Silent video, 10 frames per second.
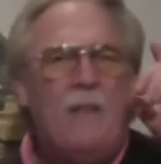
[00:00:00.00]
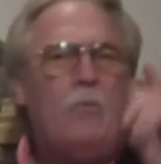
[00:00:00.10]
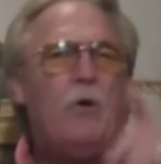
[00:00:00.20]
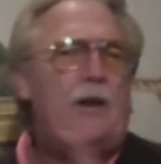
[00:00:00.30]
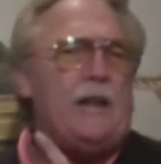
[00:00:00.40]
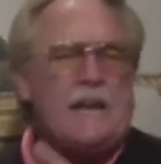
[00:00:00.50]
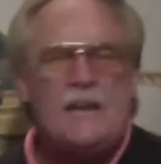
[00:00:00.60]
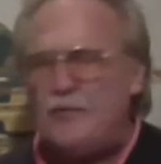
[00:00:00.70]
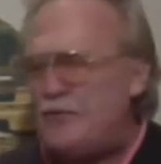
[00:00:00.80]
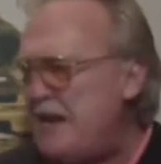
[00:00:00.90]
what
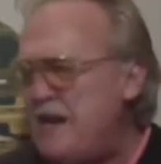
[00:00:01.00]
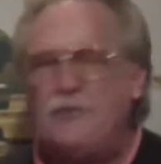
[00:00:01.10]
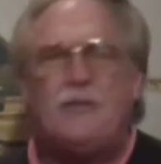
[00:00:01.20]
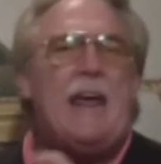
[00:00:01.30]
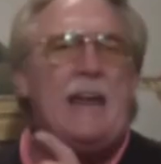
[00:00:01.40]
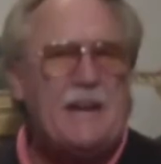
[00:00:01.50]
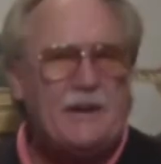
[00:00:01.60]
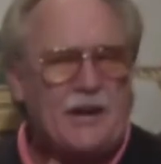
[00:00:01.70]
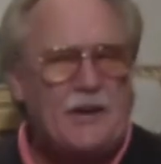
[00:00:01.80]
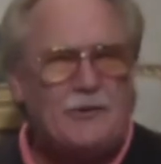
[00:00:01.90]
he thinks he
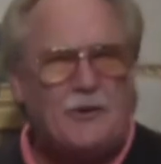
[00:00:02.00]
needs